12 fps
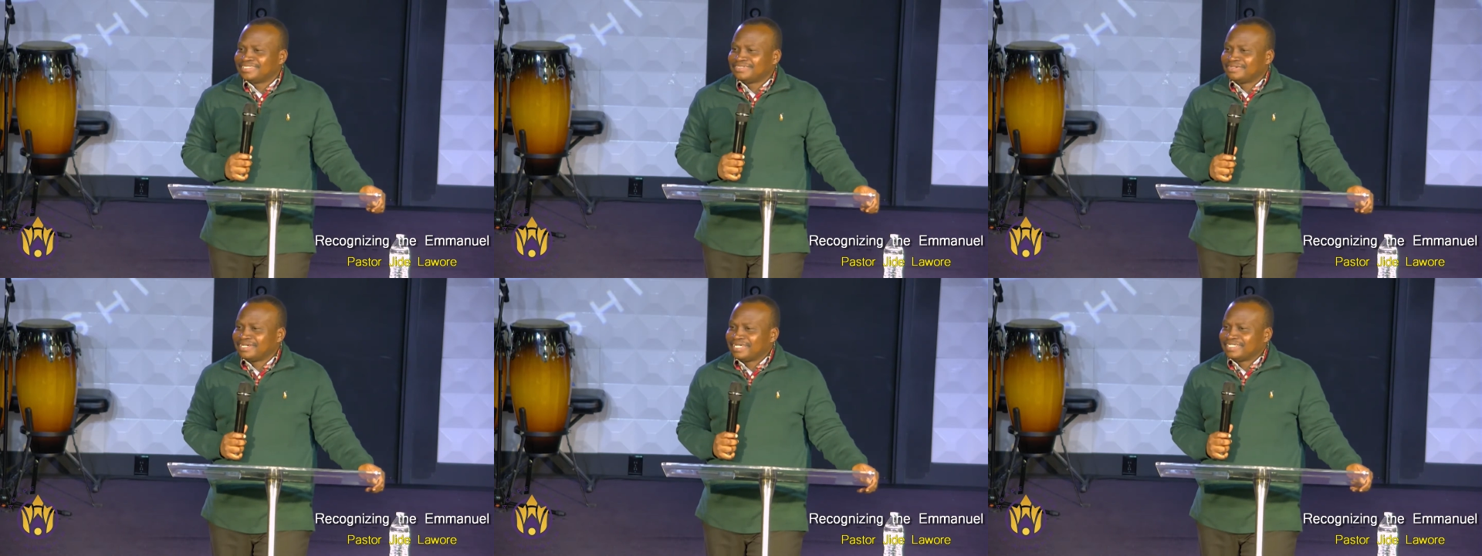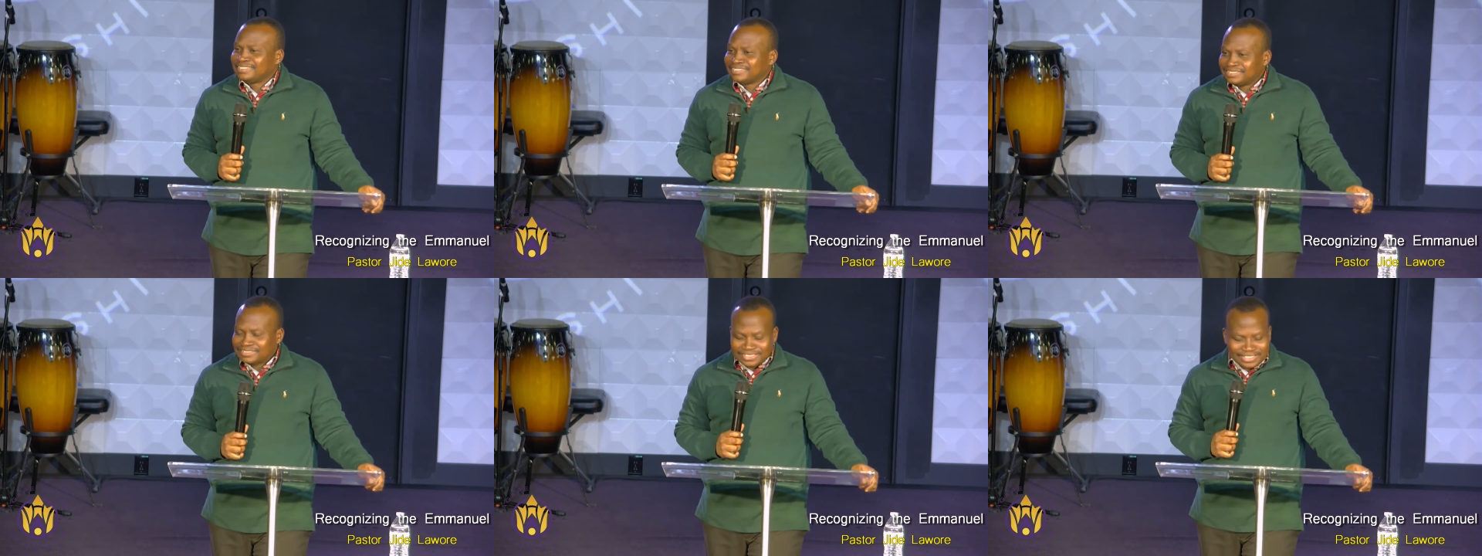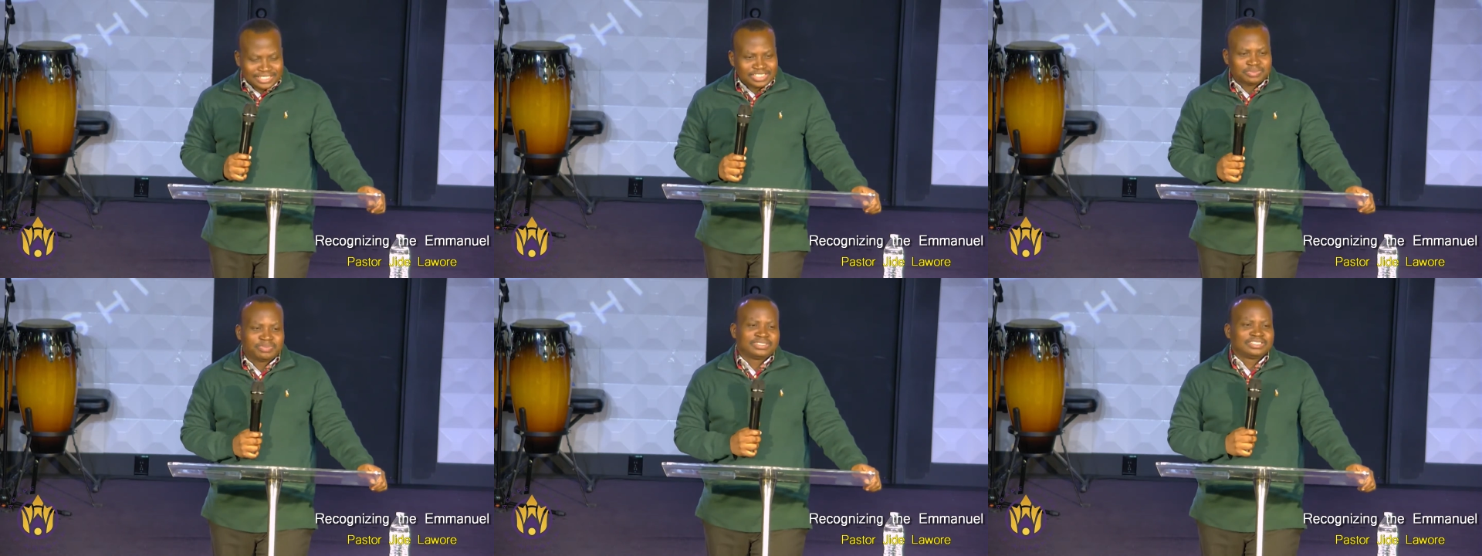right?
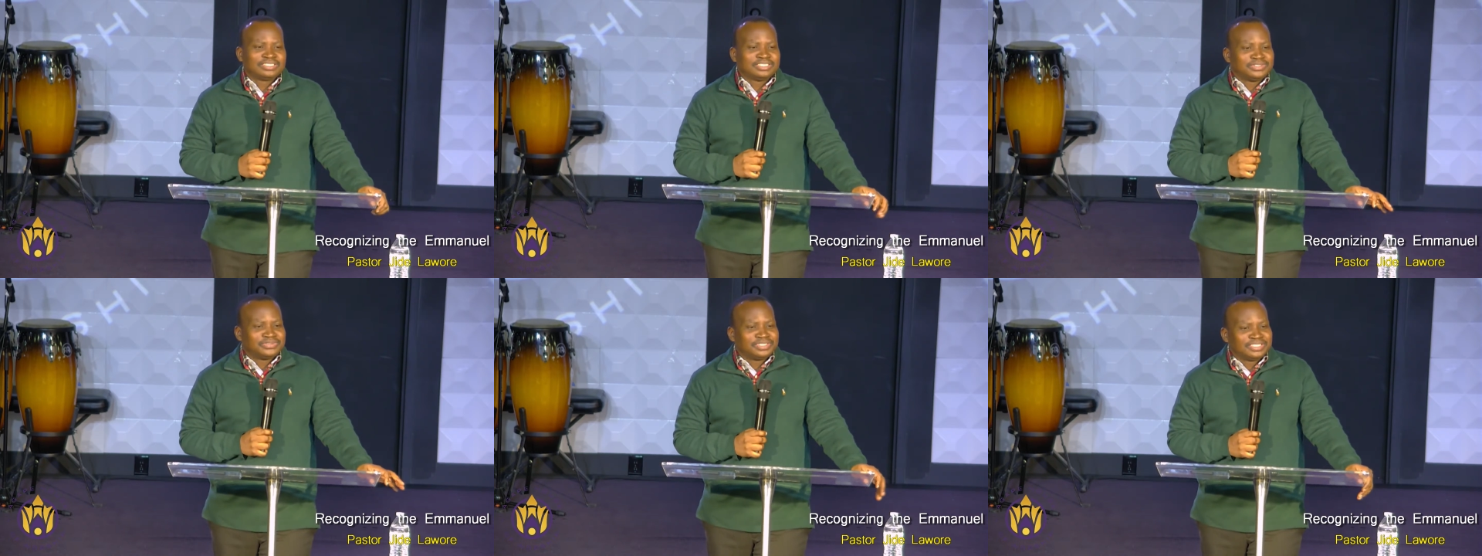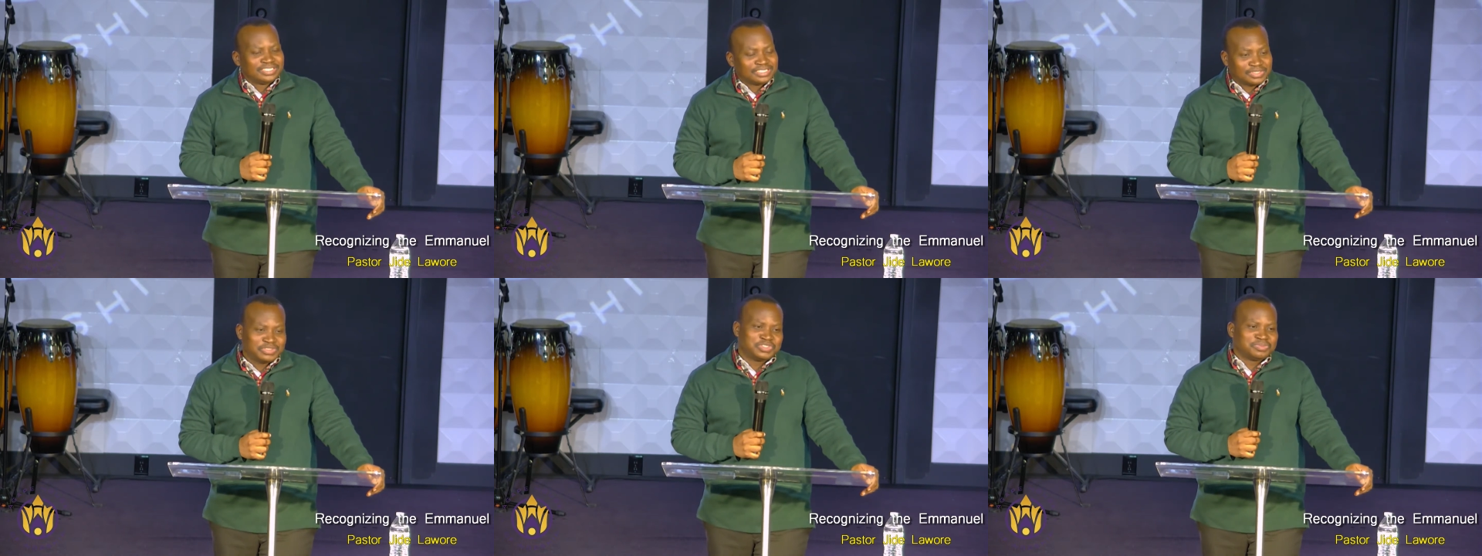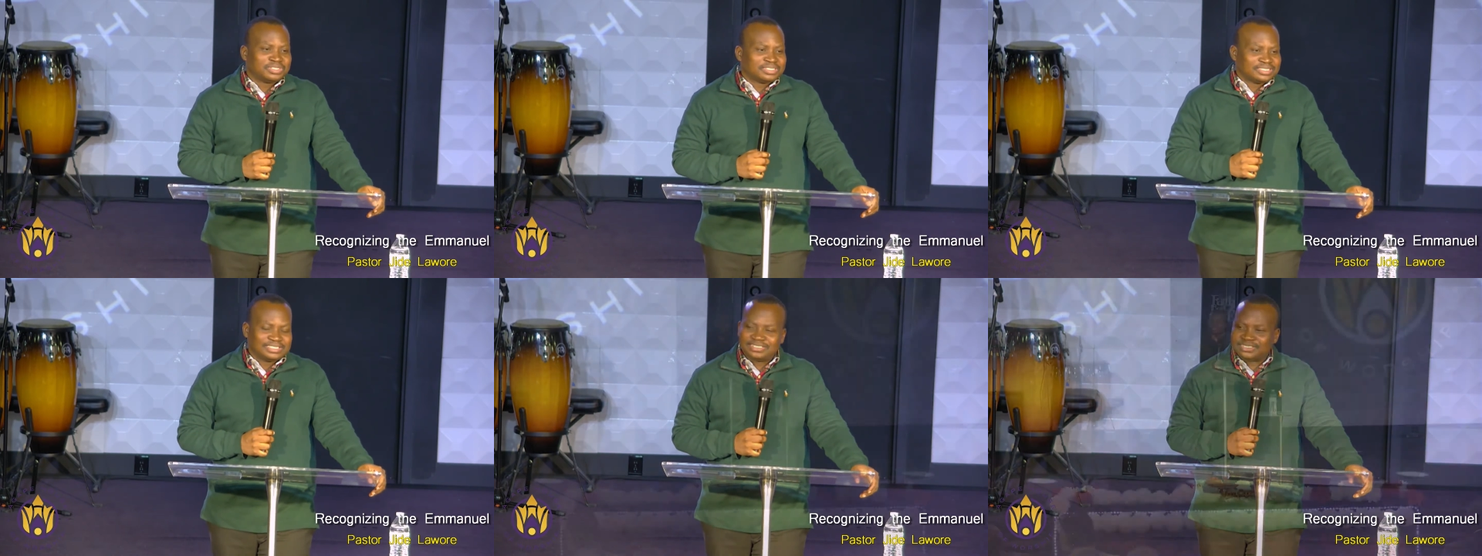Especially during this Christmas
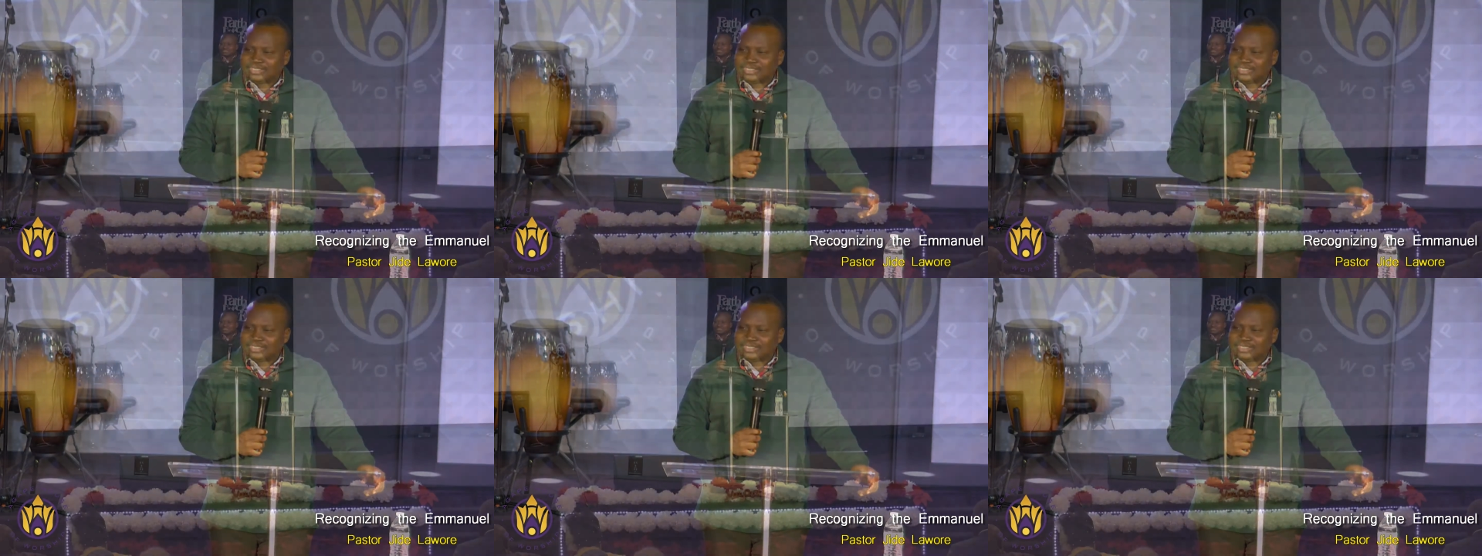season.